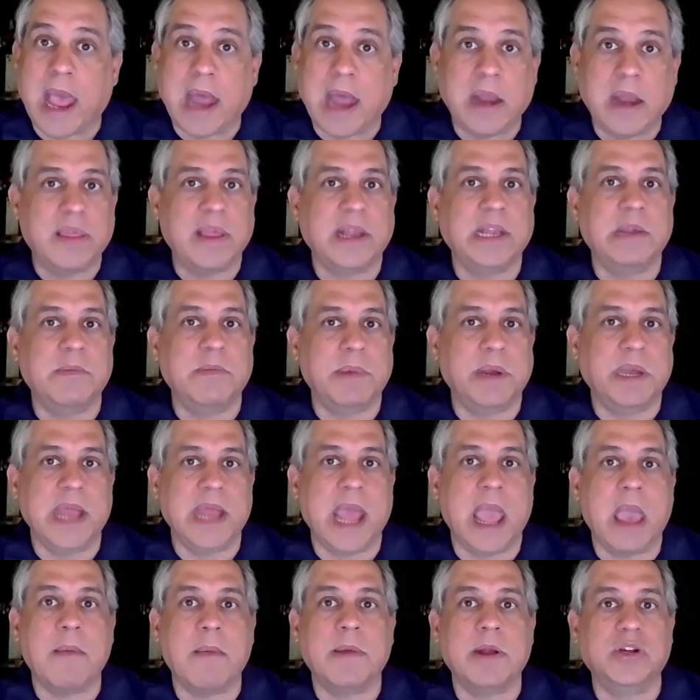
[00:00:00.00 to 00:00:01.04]
anything to be
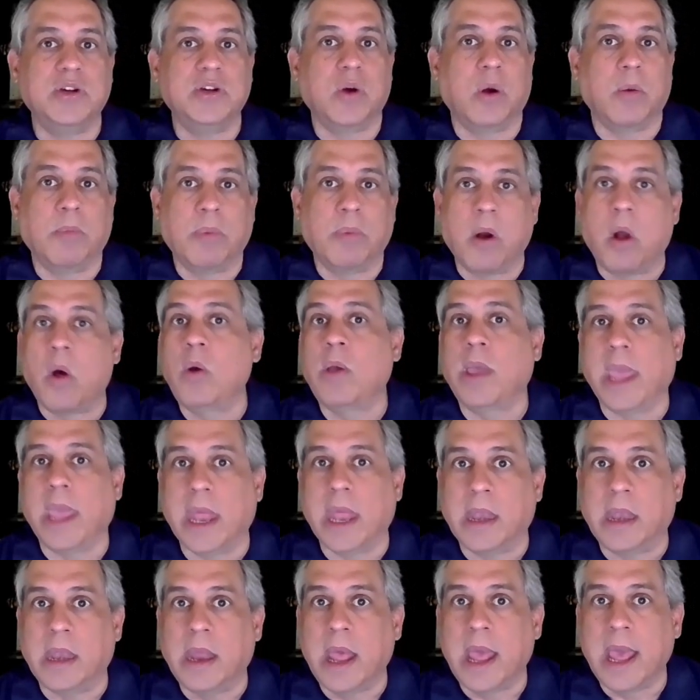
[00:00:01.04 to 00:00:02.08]
damaged or
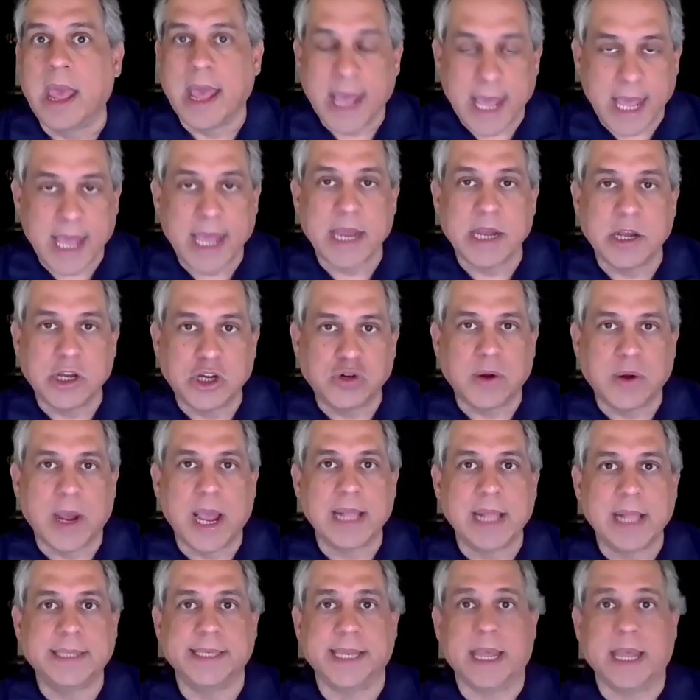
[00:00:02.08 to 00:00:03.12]
broken in
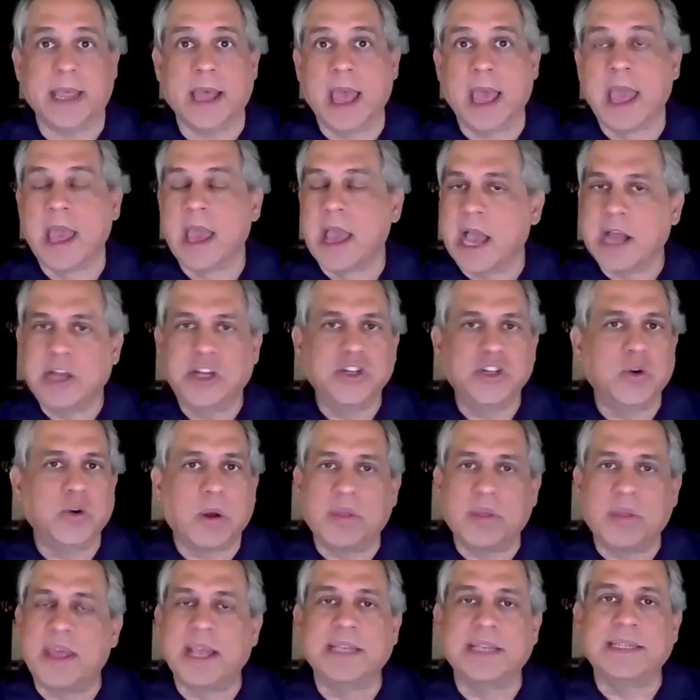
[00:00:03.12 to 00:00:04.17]
transit. And sure,
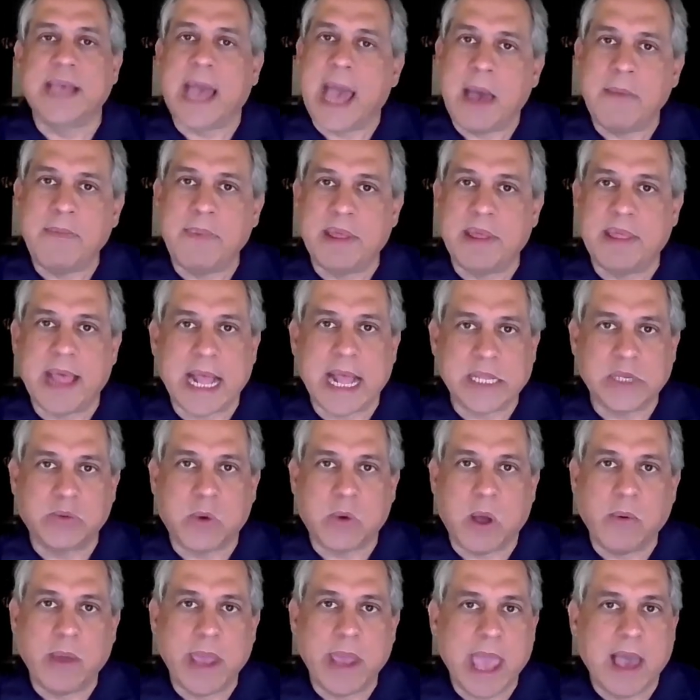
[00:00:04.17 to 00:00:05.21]
things happen. That's
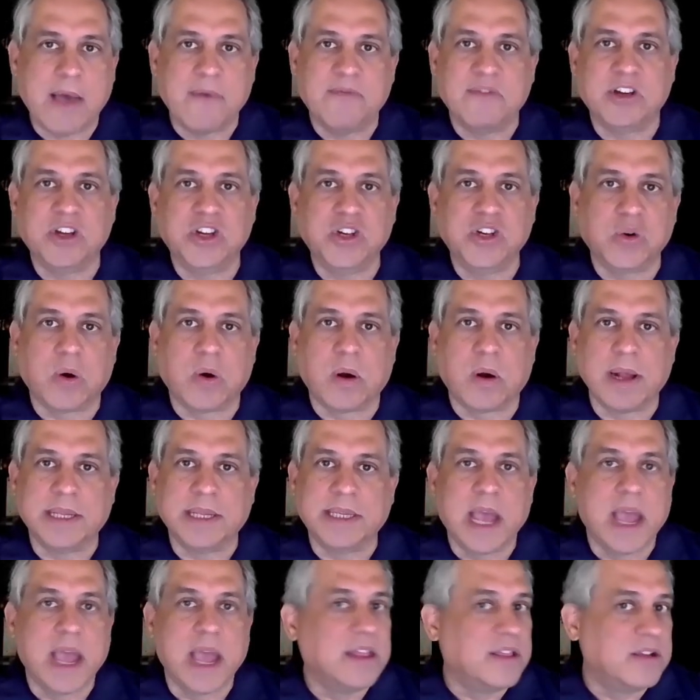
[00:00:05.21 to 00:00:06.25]
why we have insurance.
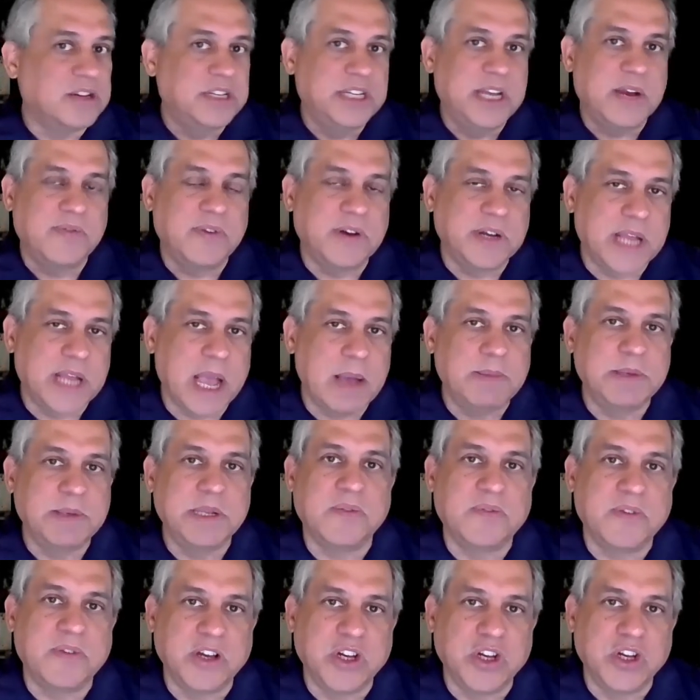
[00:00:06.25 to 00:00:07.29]
There's different types
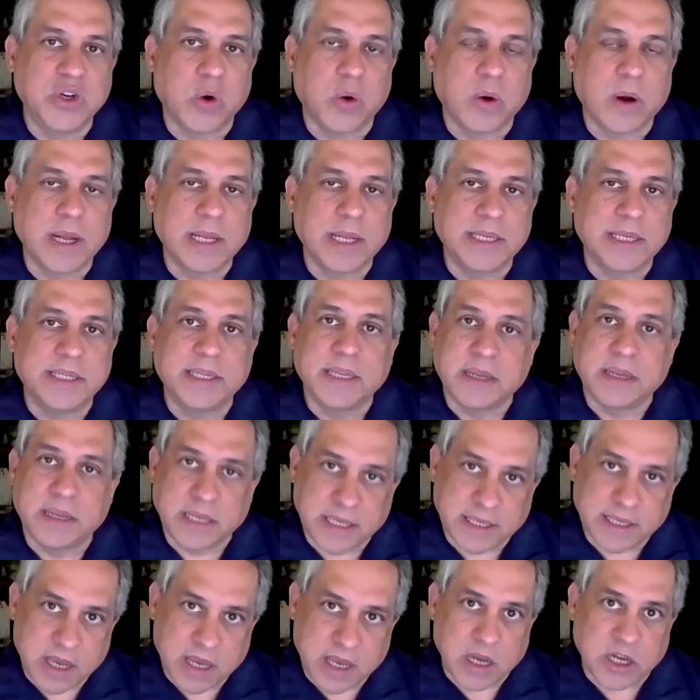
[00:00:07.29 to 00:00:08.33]
of
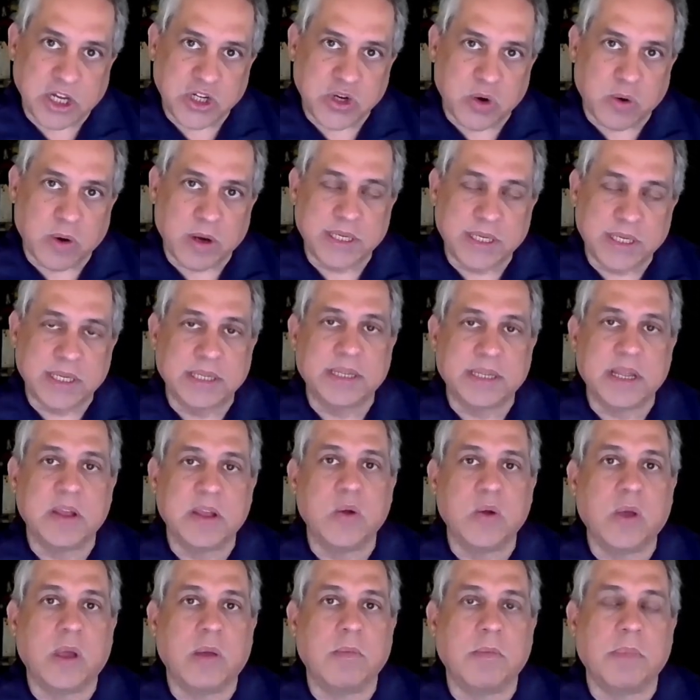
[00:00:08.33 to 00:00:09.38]
insurances that
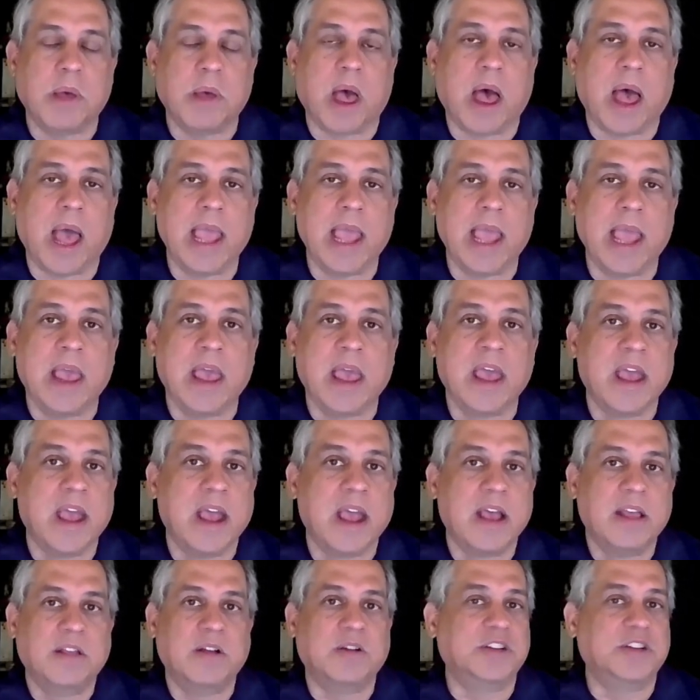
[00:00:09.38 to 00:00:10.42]
you can buy.
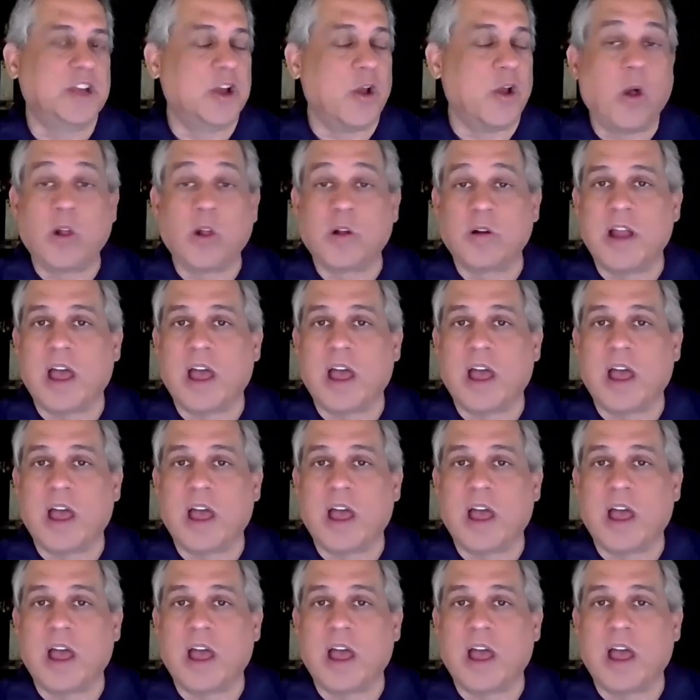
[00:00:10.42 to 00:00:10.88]
There's an all or